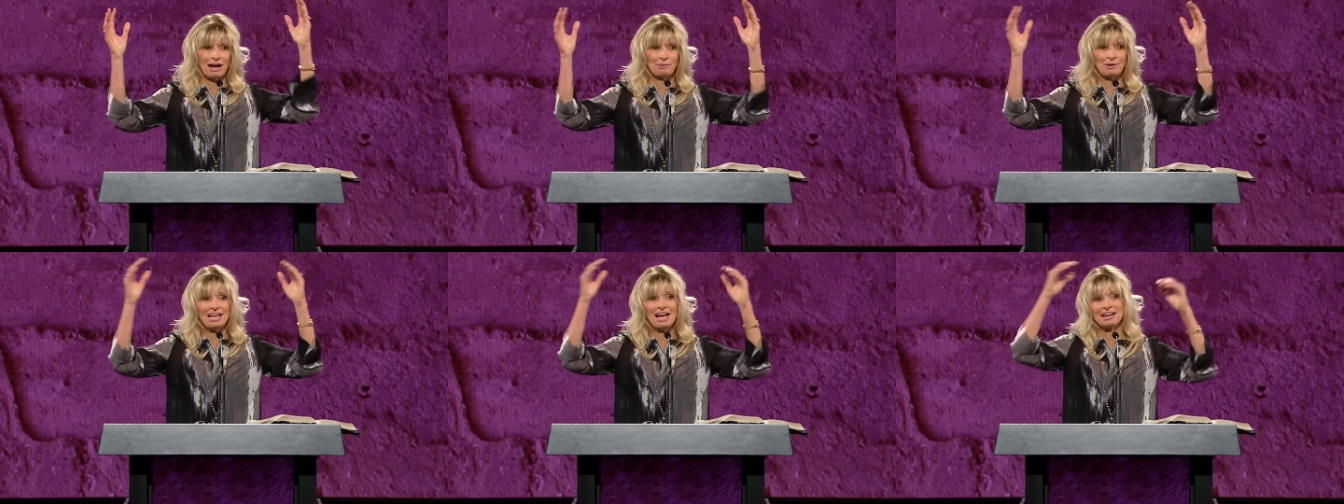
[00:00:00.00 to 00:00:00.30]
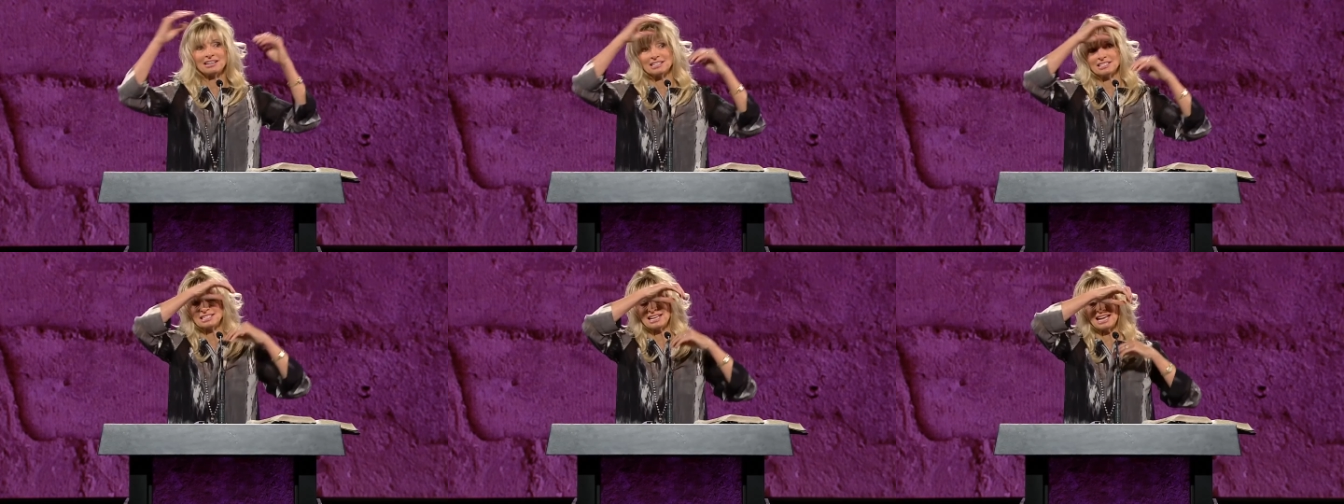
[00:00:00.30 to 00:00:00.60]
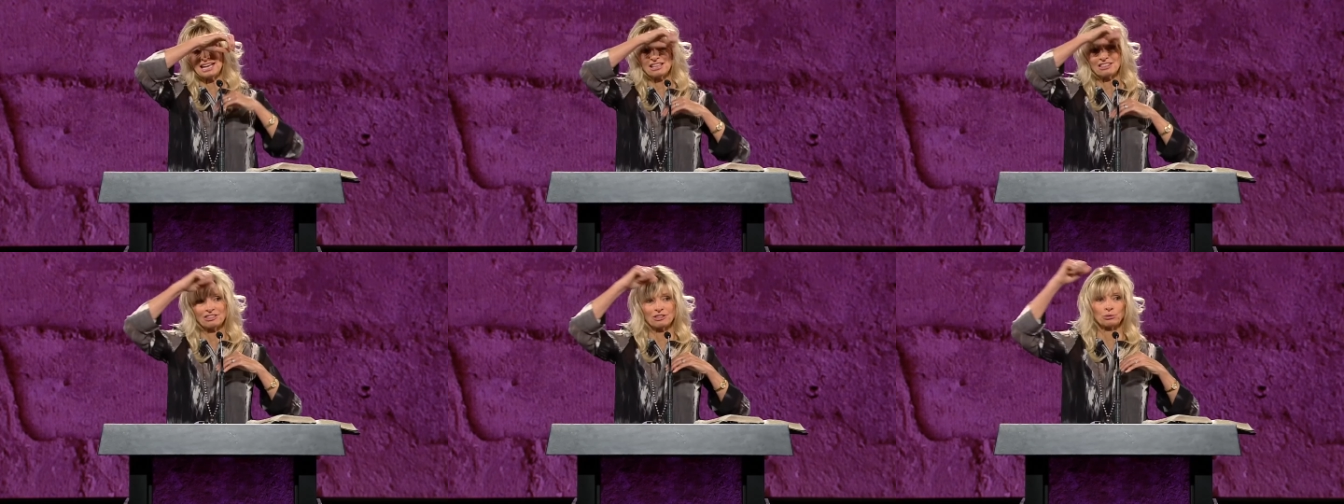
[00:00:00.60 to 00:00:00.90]
We had to
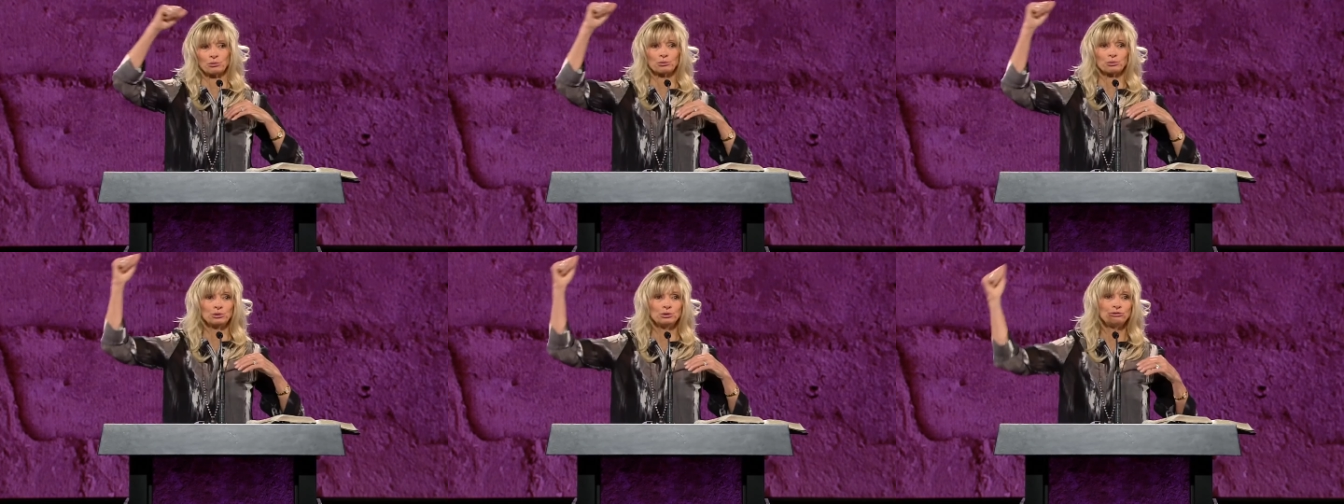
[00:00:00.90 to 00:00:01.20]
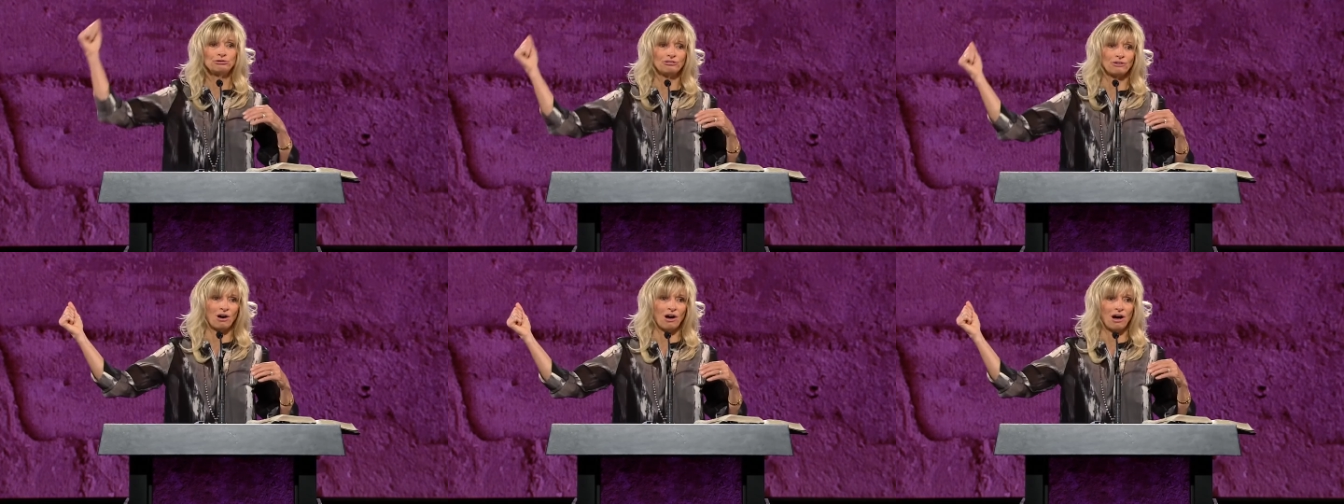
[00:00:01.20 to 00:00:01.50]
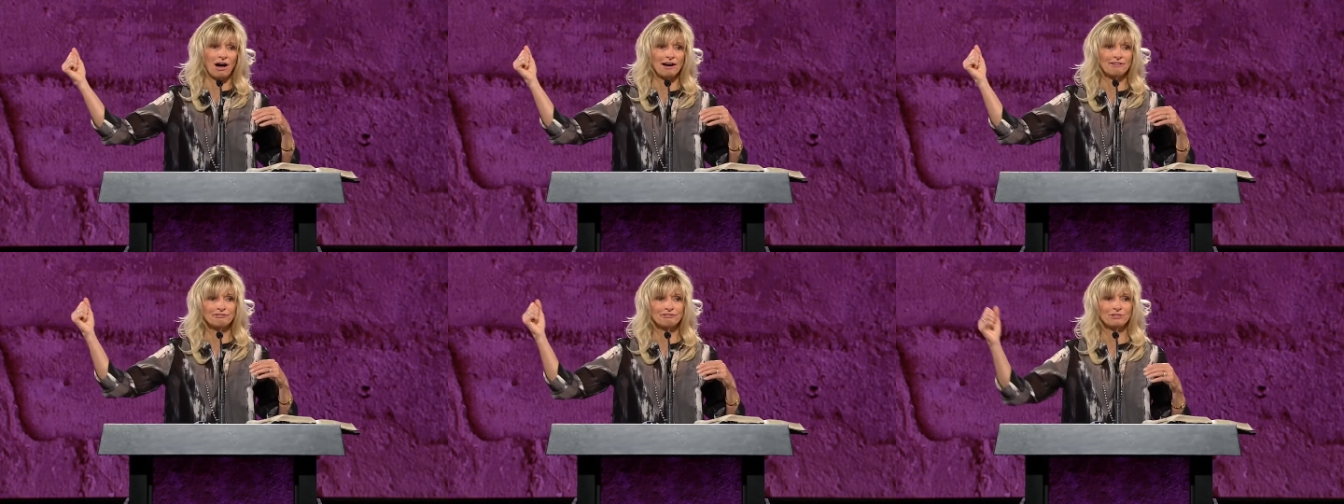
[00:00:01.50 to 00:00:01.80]
take the roof
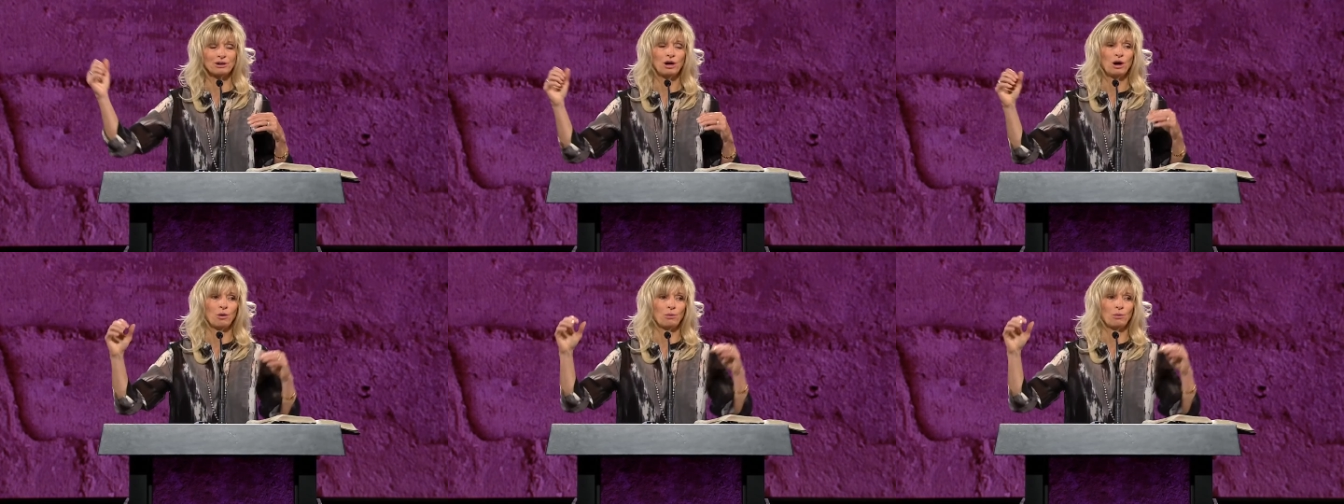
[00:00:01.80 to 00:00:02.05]
off.